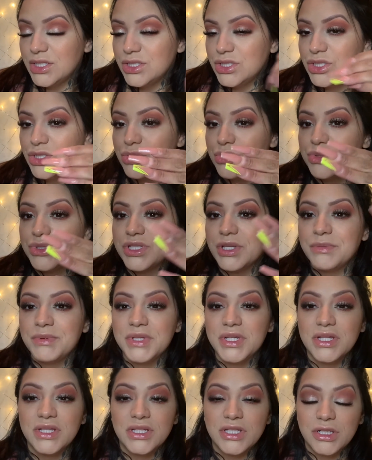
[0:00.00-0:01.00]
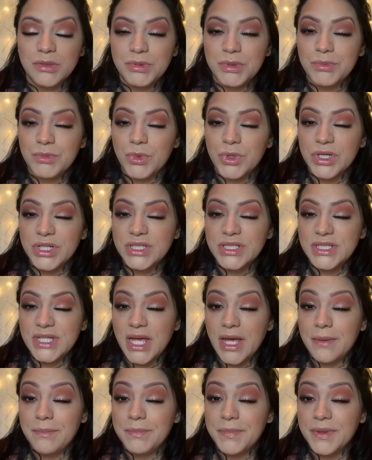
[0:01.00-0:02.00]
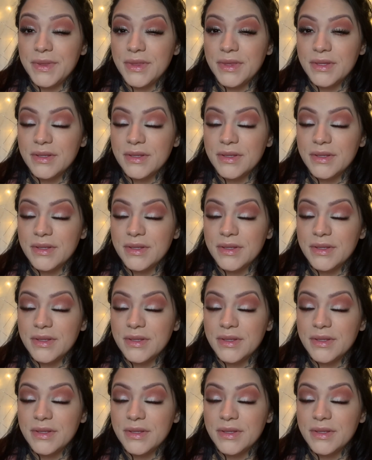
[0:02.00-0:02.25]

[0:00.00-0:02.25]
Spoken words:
do something a little bit more in depth.